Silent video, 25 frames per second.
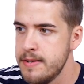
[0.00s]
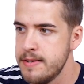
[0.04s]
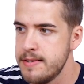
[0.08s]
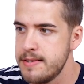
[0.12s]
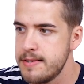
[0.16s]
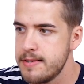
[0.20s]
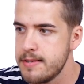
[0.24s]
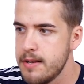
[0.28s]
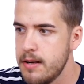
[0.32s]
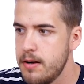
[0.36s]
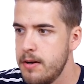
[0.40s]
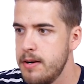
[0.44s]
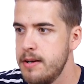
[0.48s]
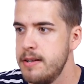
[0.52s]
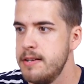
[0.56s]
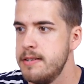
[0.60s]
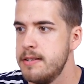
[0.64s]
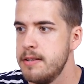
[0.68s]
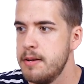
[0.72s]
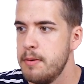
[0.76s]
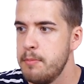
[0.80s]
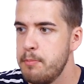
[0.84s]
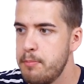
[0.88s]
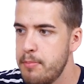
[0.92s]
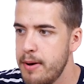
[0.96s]
side
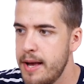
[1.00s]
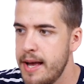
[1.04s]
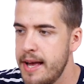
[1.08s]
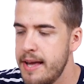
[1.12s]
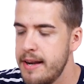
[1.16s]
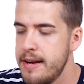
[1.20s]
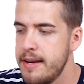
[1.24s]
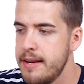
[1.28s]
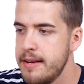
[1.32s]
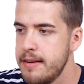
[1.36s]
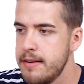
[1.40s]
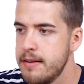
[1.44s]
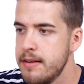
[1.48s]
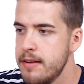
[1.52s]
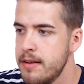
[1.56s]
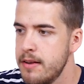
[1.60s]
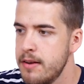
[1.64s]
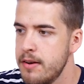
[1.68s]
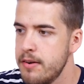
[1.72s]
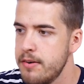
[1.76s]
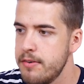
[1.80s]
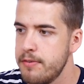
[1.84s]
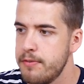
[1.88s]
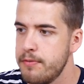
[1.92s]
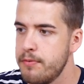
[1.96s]
padding
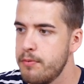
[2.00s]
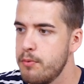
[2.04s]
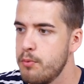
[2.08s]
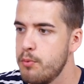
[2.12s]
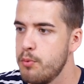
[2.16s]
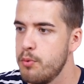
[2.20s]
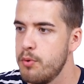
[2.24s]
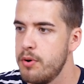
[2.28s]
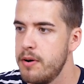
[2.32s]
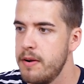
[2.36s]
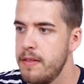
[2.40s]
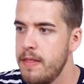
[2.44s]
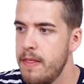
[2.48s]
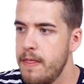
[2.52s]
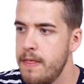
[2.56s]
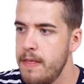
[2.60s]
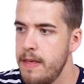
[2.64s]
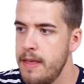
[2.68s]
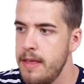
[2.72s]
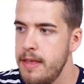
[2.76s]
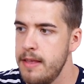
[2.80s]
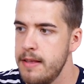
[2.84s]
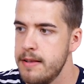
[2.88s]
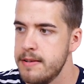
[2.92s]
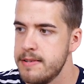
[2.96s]
for
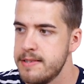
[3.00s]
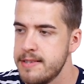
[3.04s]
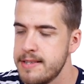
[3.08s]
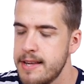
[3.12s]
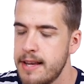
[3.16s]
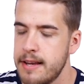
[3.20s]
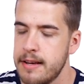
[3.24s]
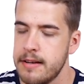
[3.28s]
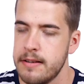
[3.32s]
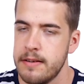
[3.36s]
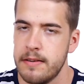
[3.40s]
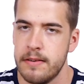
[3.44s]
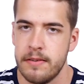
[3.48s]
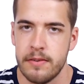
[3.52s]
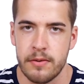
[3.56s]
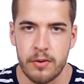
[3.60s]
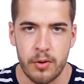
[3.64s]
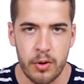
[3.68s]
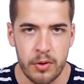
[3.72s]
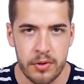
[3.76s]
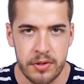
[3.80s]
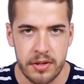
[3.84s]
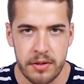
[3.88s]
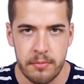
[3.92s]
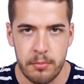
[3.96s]
the second
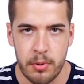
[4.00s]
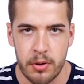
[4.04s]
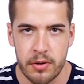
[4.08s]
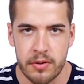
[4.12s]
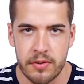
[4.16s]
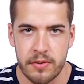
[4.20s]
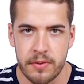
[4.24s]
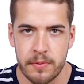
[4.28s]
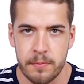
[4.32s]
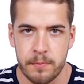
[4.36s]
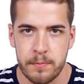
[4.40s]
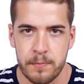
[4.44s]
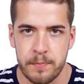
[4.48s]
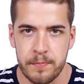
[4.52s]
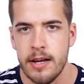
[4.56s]
content box.